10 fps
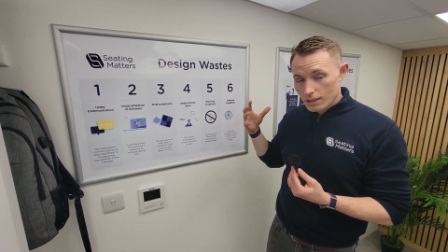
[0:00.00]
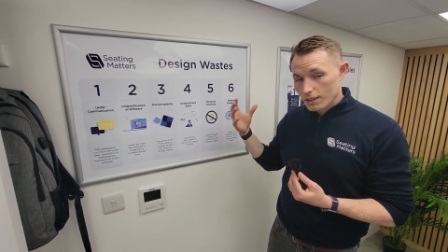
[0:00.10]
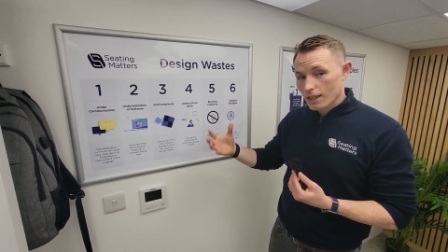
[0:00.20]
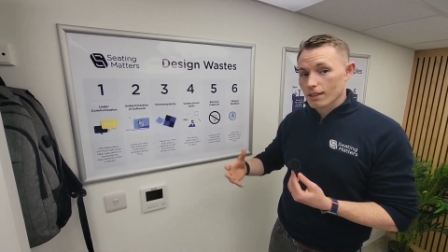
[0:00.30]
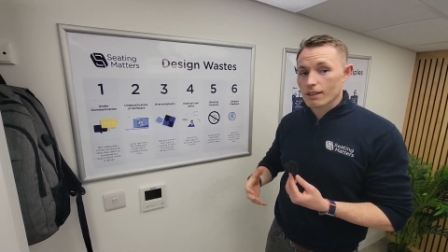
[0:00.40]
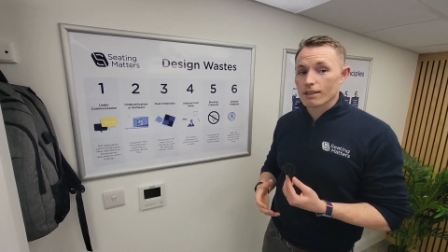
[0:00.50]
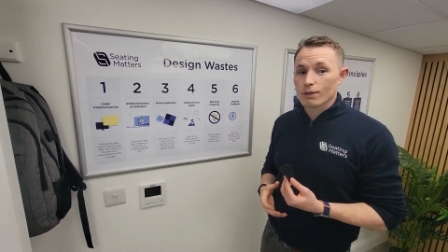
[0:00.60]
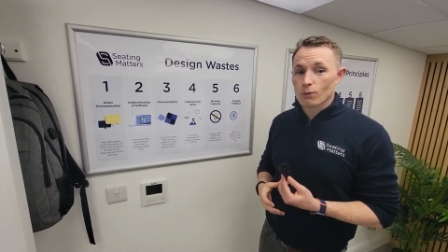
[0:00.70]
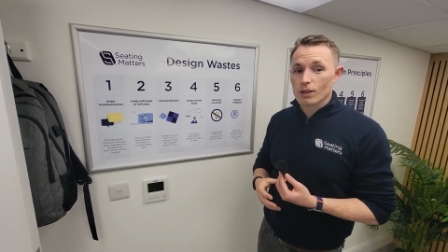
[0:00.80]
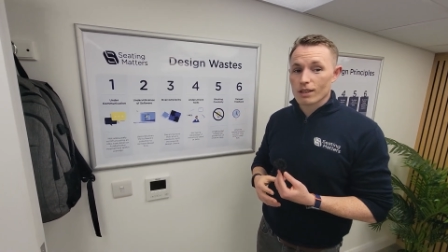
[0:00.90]
then
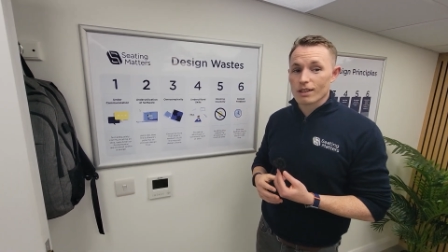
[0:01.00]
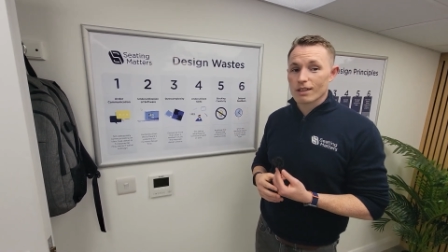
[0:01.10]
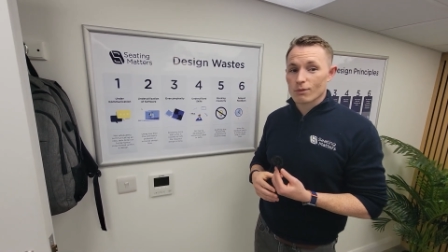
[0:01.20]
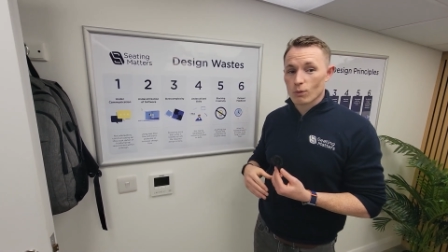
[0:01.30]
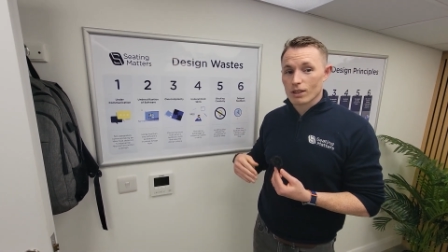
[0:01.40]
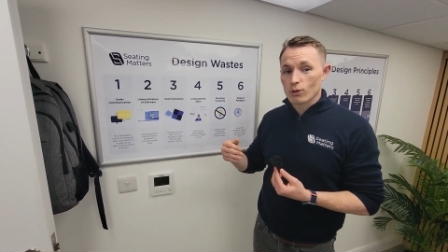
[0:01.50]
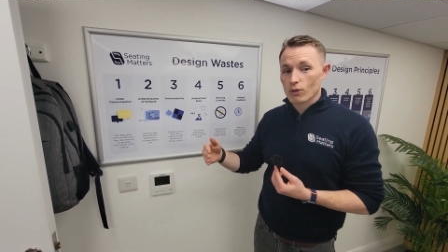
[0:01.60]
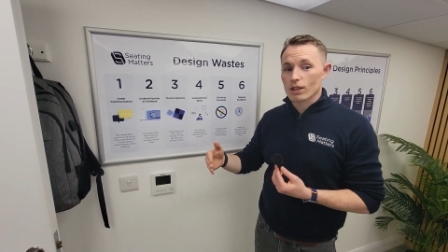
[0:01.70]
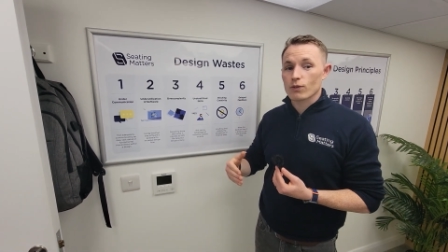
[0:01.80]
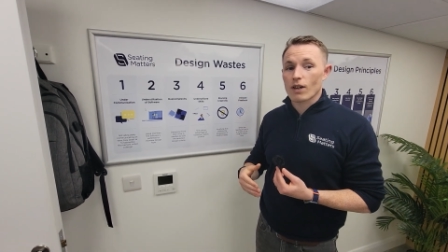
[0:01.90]
we can we can do
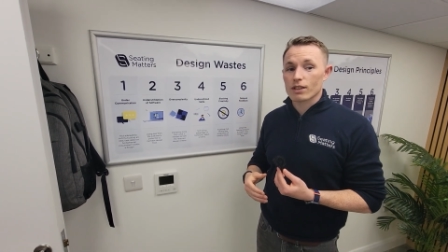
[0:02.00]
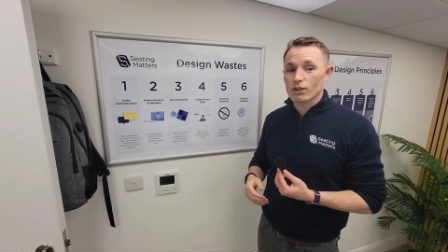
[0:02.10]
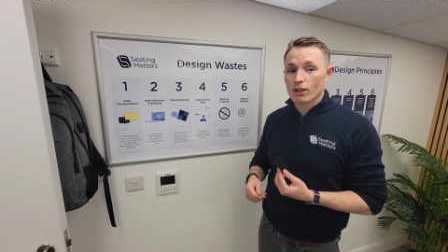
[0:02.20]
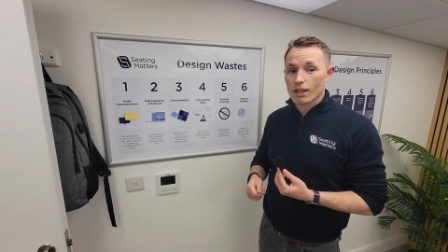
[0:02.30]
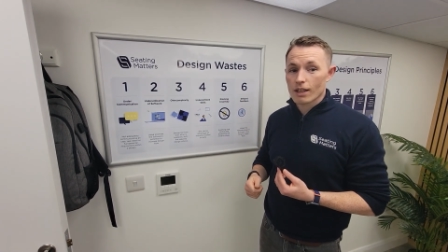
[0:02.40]
things faster